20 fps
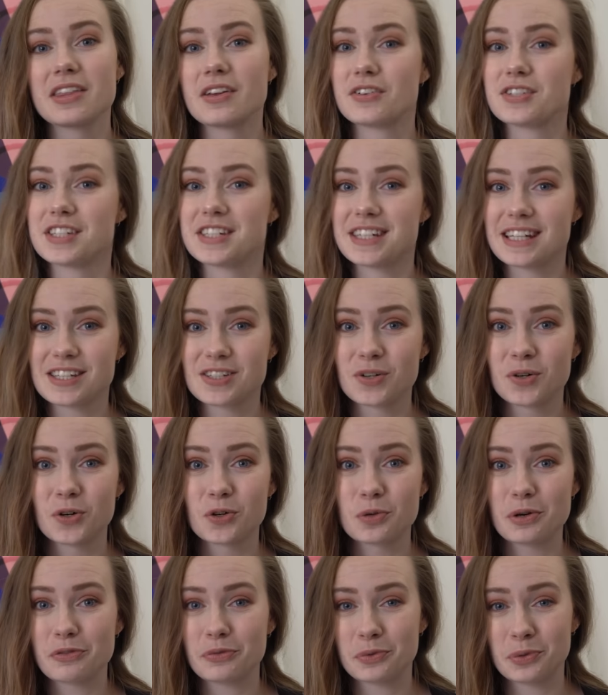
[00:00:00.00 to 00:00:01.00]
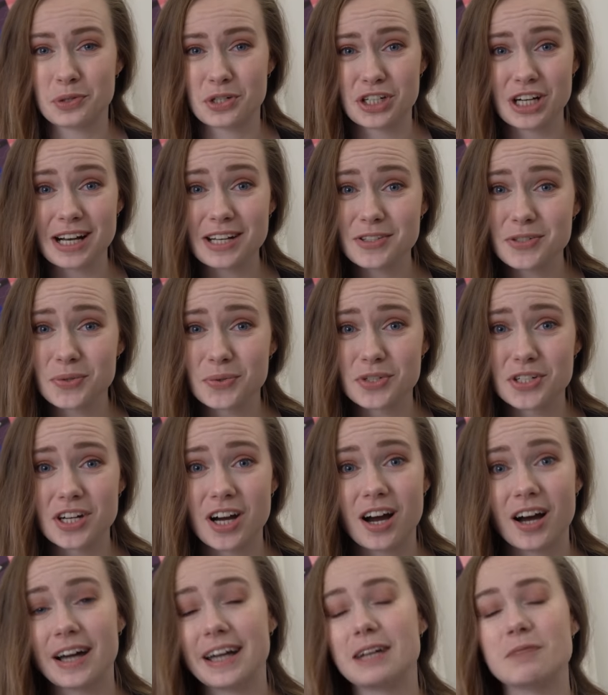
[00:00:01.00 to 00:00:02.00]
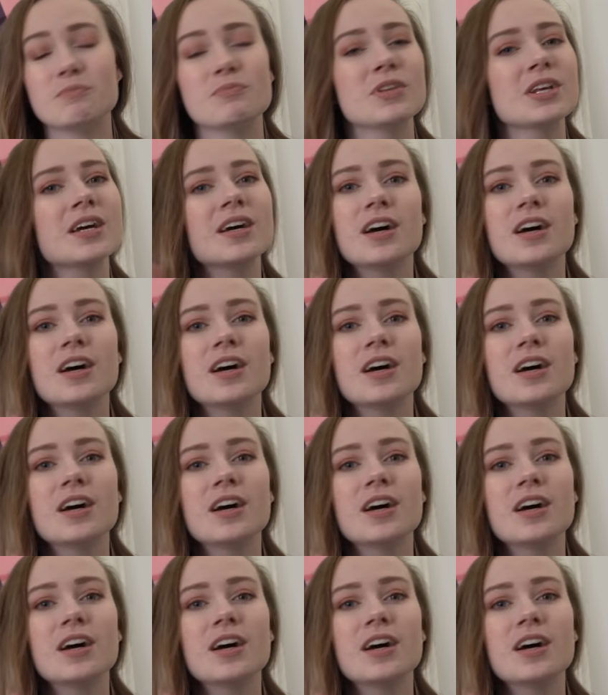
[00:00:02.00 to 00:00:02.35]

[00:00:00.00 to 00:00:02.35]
There is a Discord or everyone chats all the time.